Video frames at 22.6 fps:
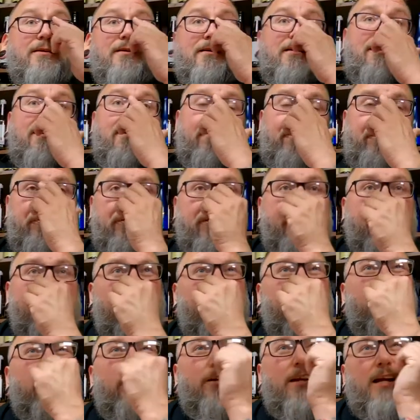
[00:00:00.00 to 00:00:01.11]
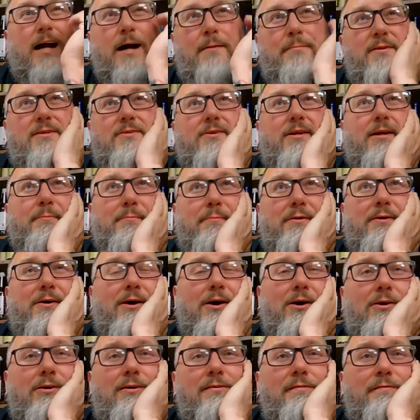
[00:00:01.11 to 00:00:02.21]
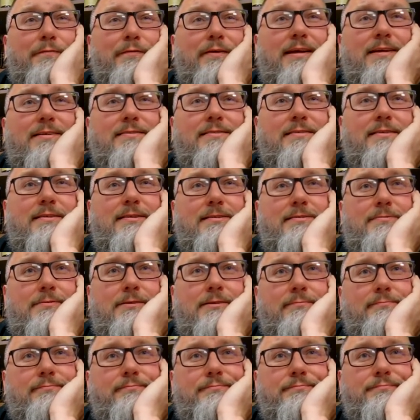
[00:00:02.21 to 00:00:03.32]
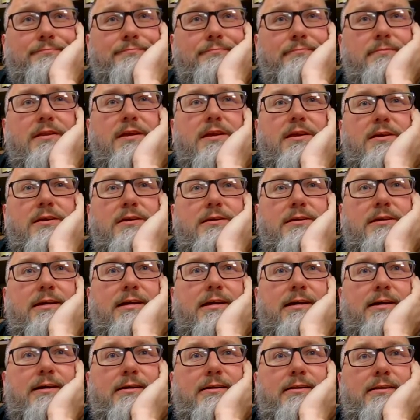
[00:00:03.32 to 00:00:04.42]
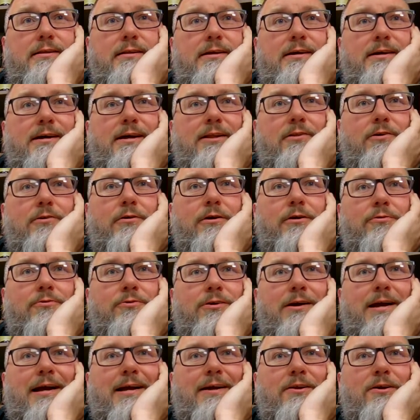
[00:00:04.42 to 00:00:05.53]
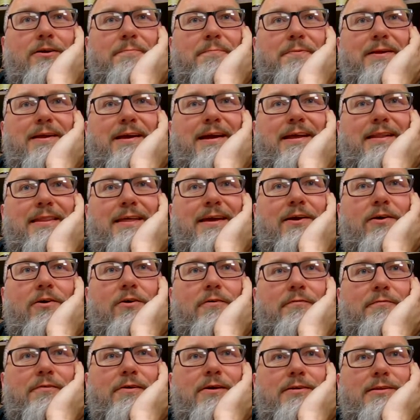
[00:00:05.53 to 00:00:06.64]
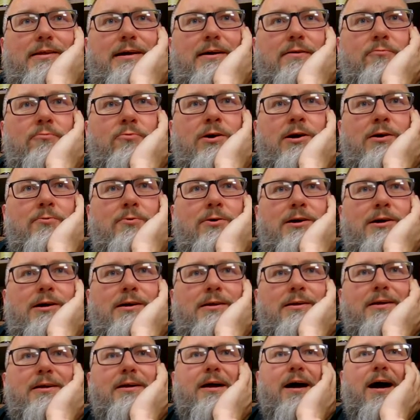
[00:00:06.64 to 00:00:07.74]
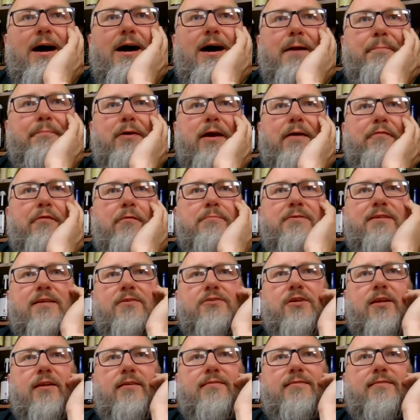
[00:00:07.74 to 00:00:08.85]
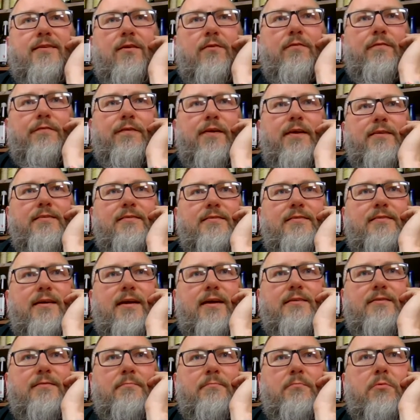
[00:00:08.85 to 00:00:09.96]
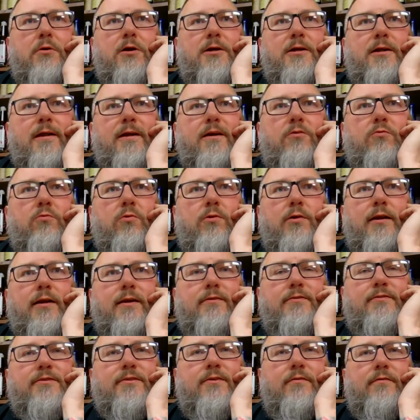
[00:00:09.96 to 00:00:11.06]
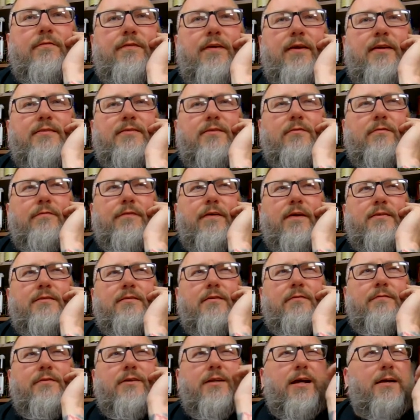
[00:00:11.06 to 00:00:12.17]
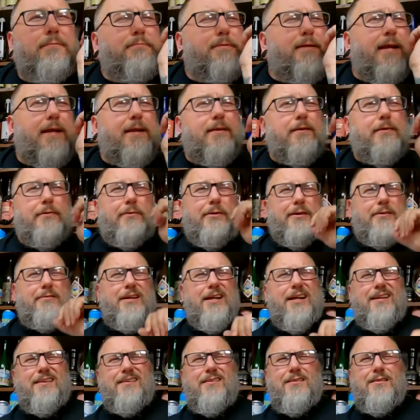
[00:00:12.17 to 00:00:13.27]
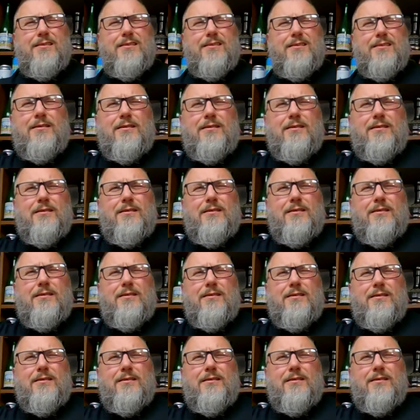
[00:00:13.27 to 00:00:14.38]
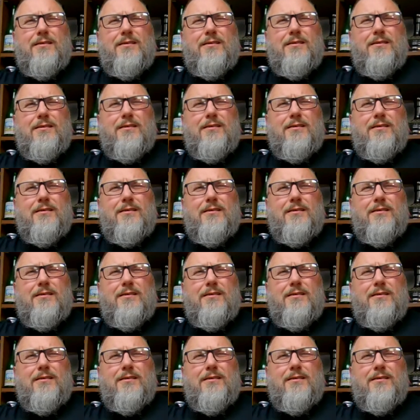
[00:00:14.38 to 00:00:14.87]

Comments are coming hard and fast on this one. Yeah, LOL, crack it open, and they all fall out. Wah, wah. I applied for a position at Stoneface as a marketing coordinator. Stoneface, upstate New York, right? Is that what Stoneface is?